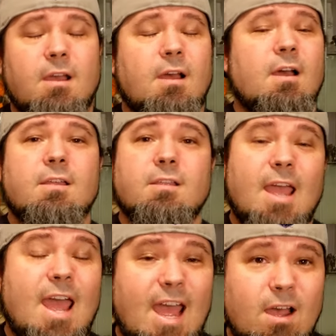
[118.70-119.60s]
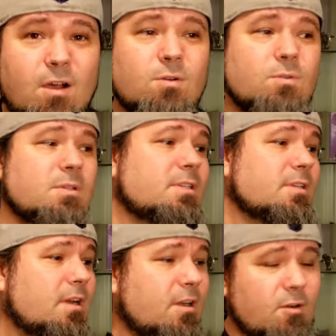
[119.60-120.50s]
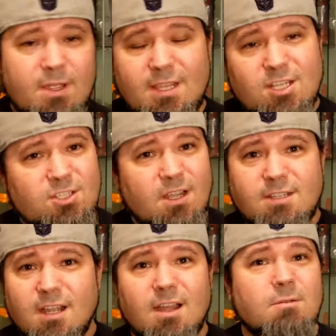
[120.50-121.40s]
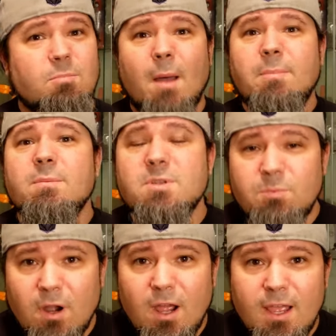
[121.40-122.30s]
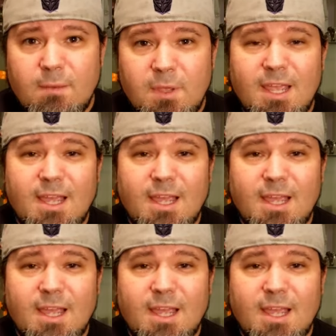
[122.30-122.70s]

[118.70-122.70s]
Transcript: a hound. Oh, he just a ton. Optimus Prime. He